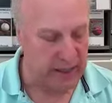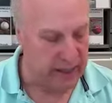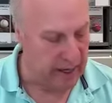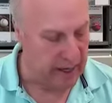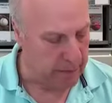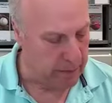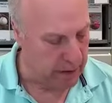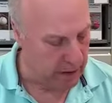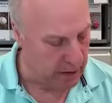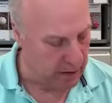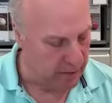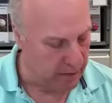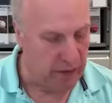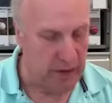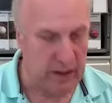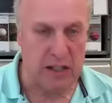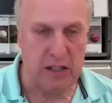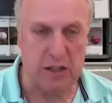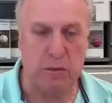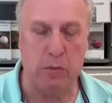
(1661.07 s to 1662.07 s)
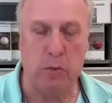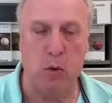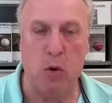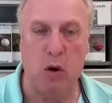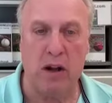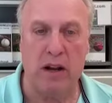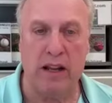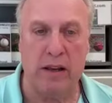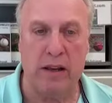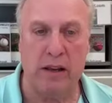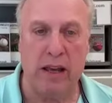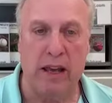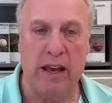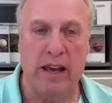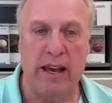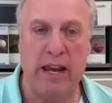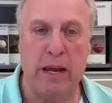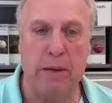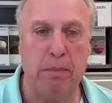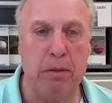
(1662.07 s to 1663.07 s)
Yeah, but disappointing.
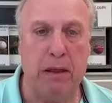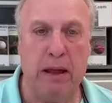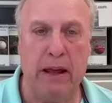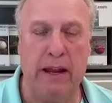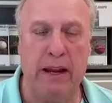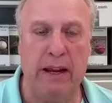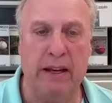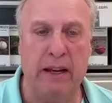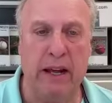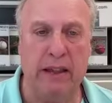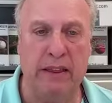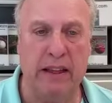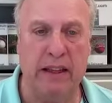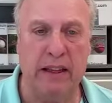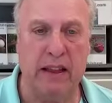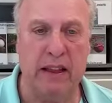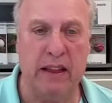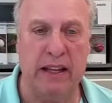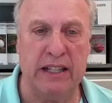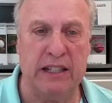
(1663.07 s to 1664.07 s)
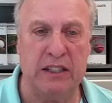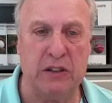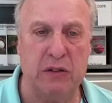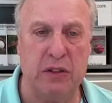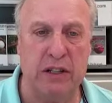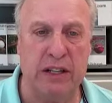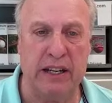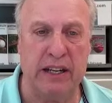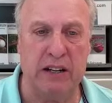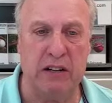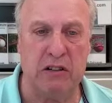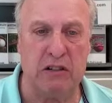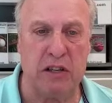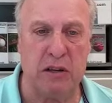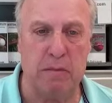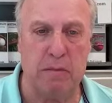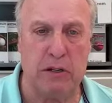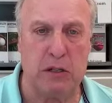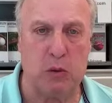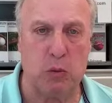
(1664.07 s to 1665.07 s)
He played. I think the last 3 years he
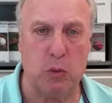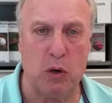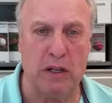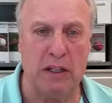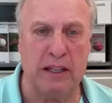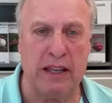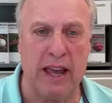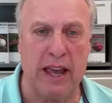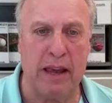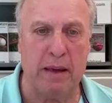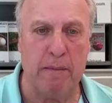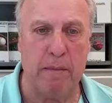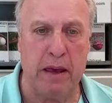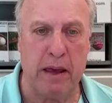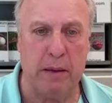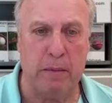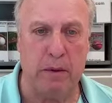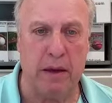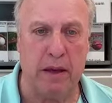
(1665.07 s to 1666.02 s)
missed one game. Maybe.